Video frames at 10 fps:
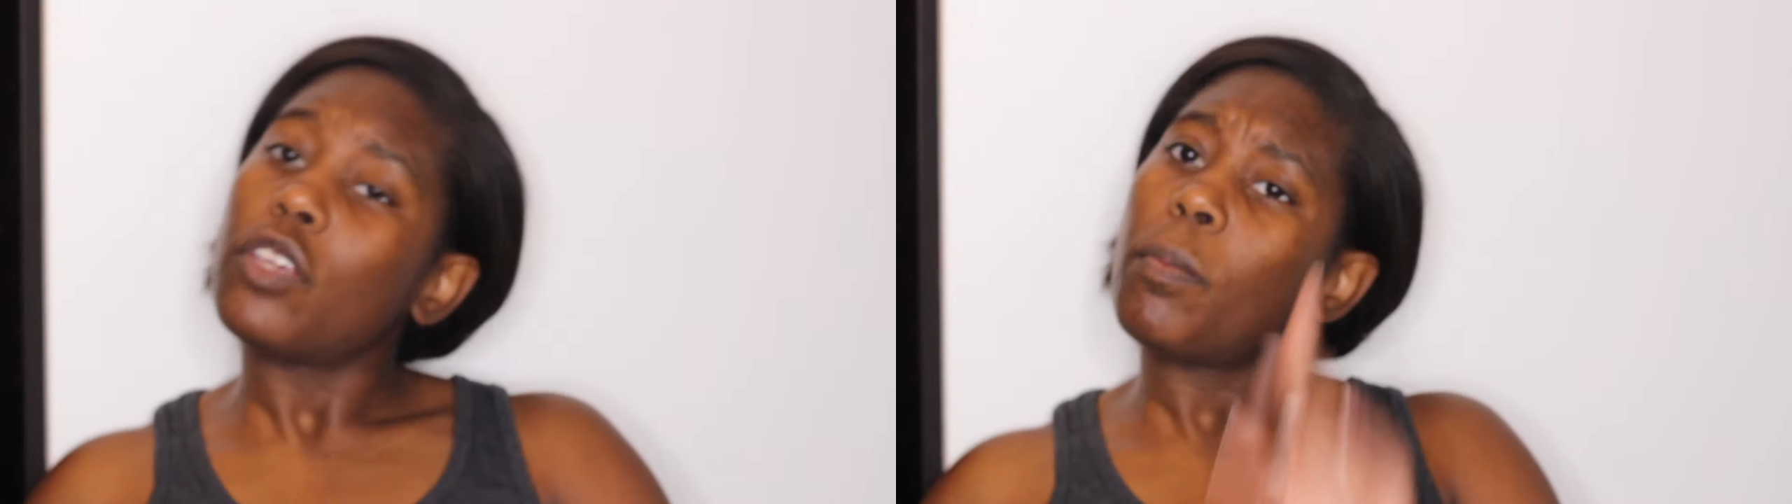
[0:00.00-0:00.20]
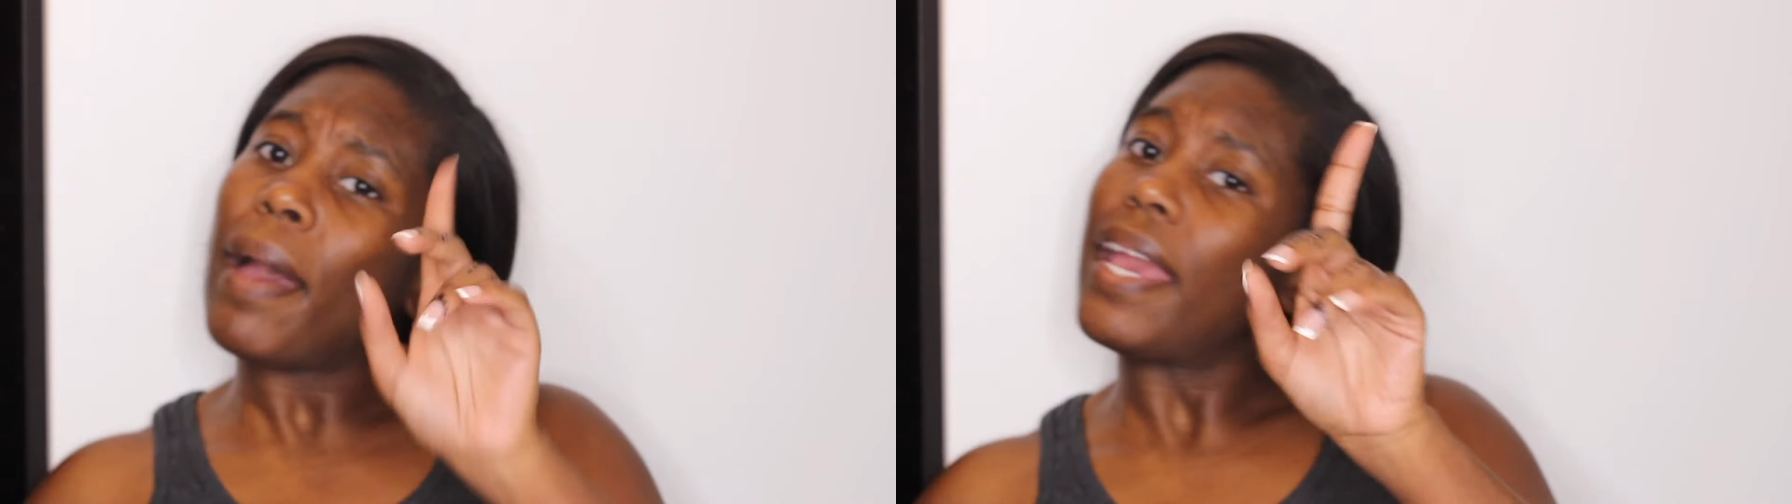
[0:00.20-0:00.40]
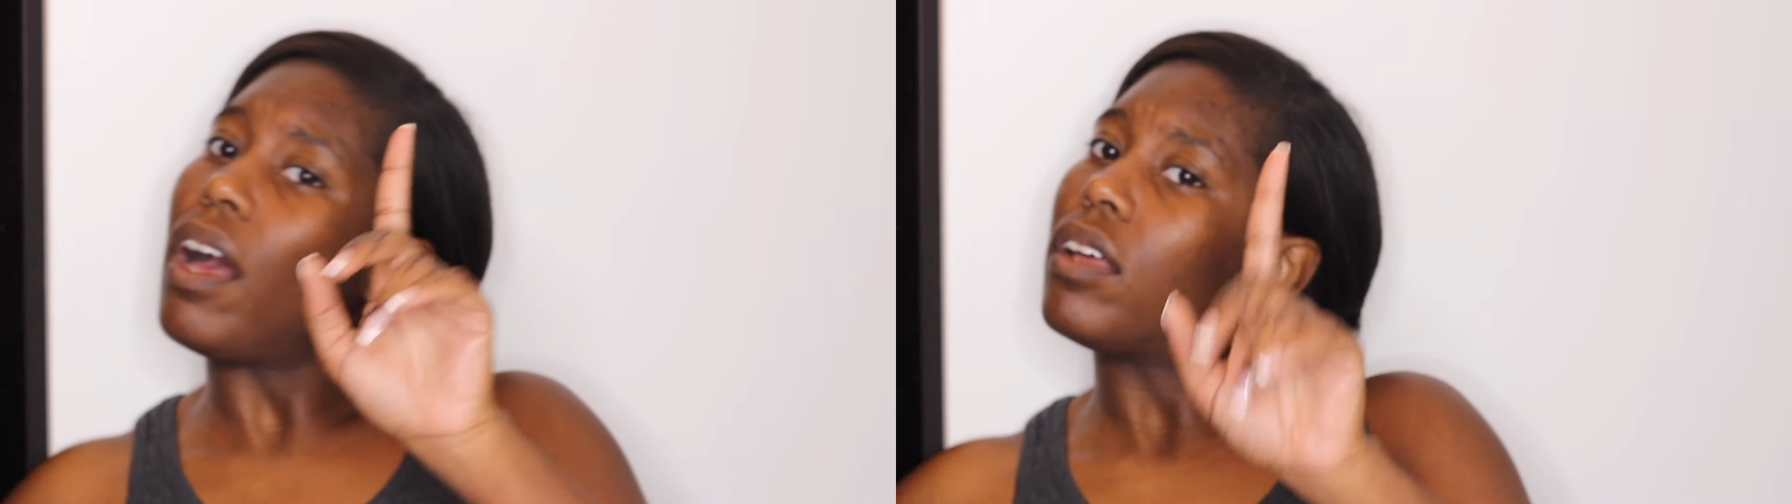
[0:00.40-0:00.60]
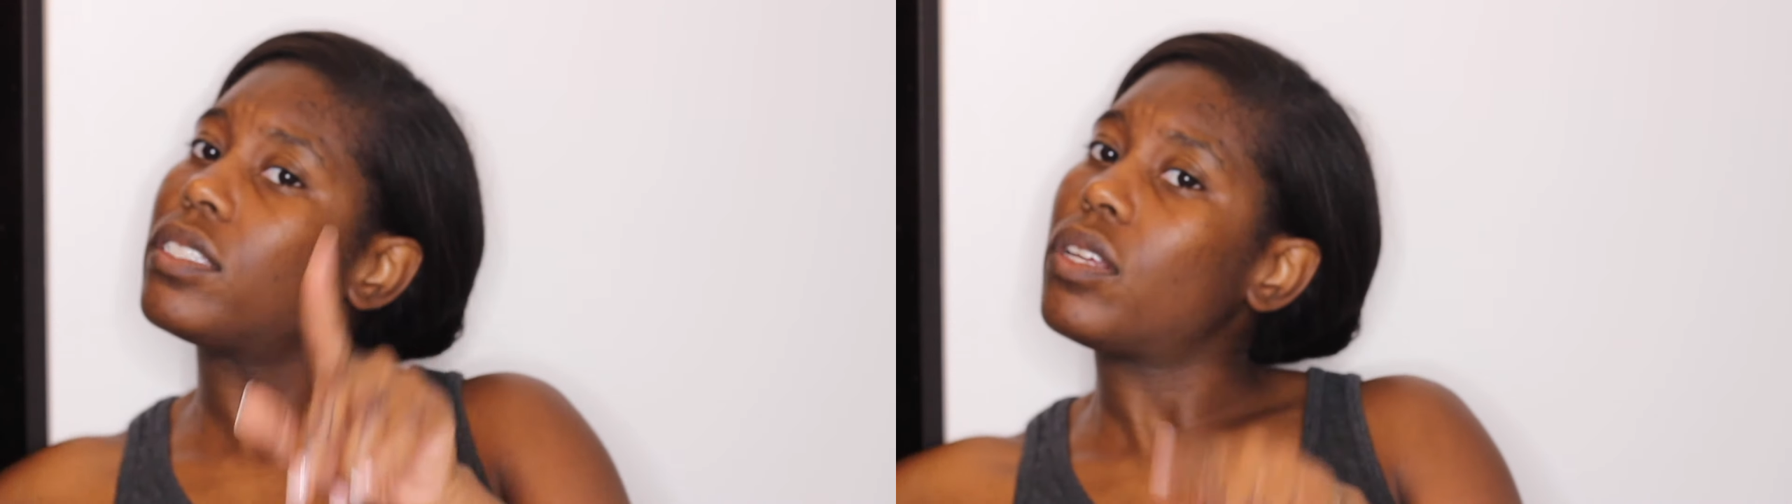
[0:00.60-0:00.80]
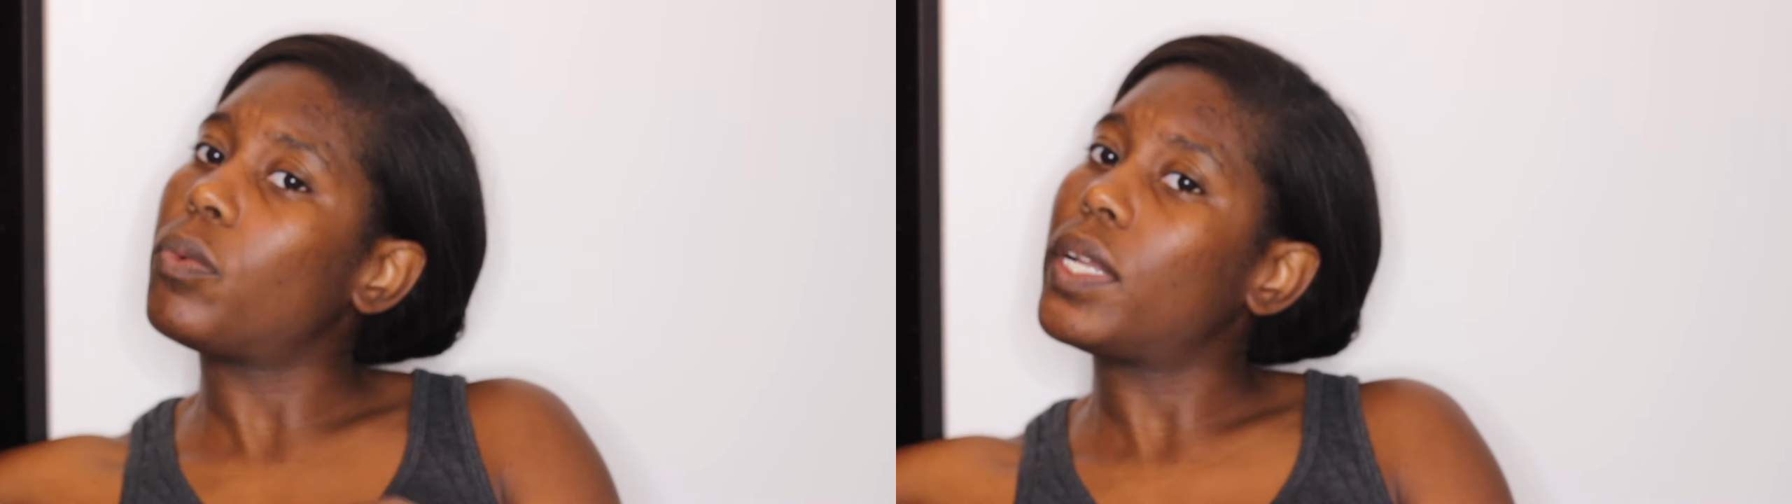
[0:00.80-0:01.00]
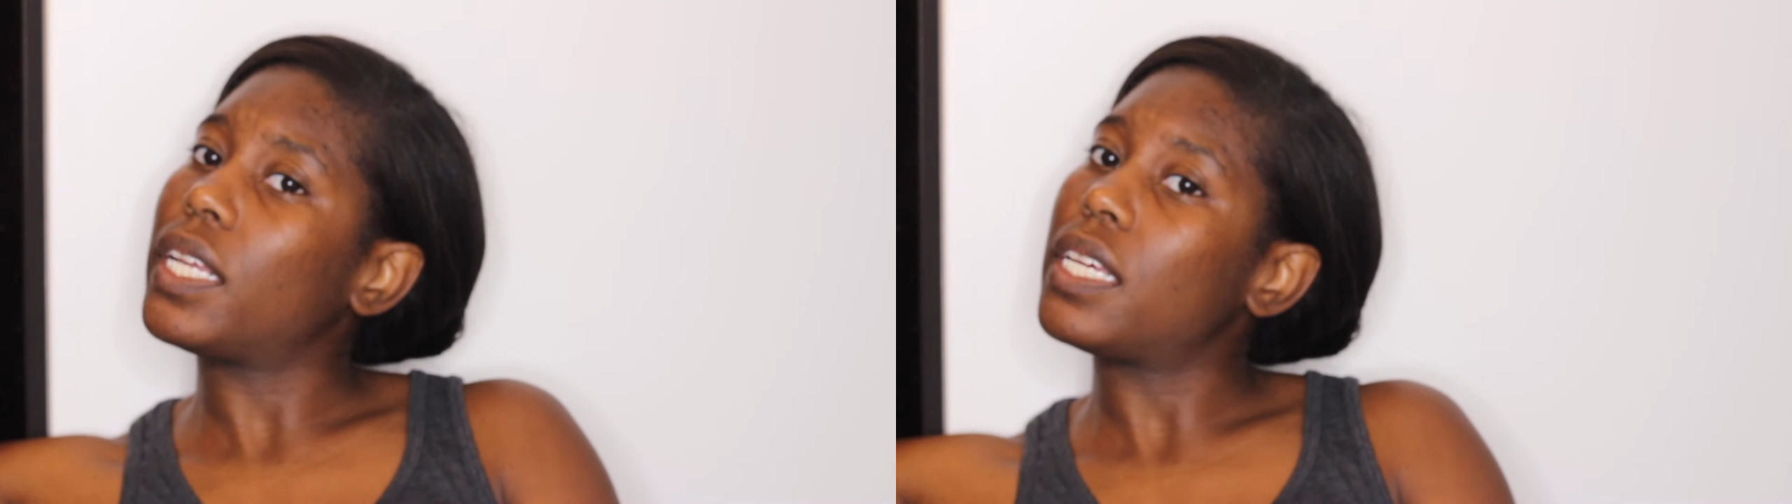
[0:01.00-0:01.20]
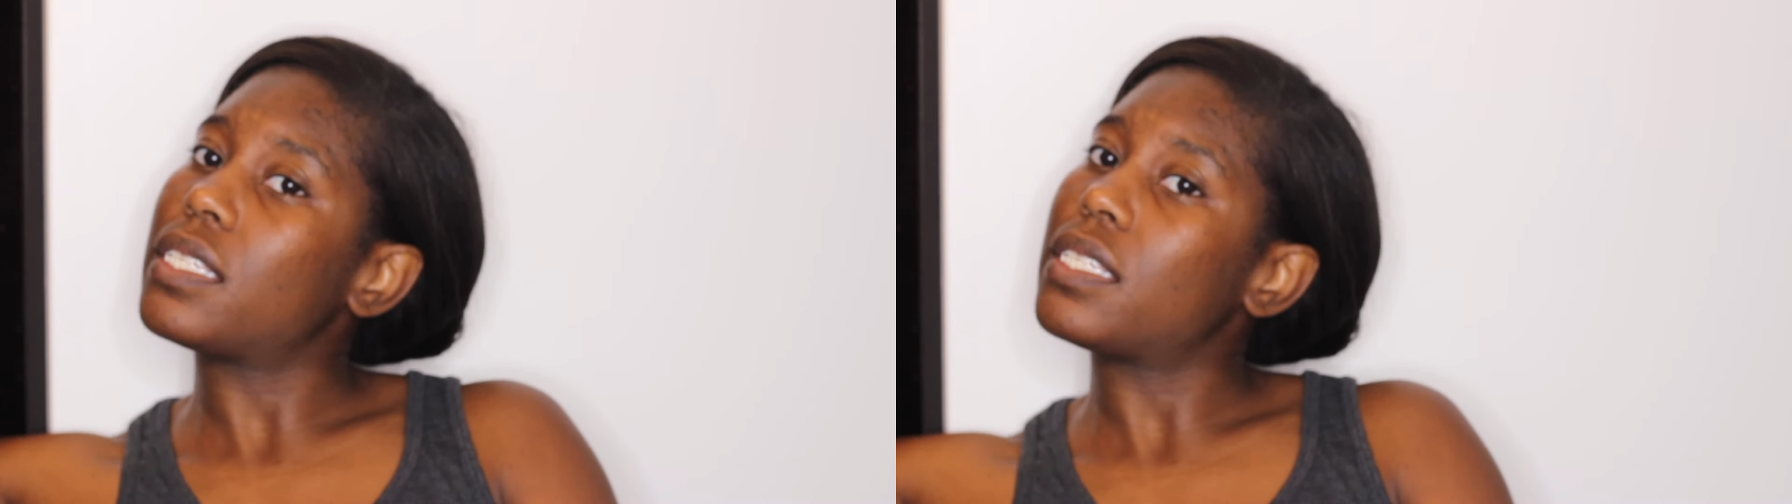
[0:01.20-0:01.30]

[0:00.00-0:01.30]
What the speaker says: you might also want to get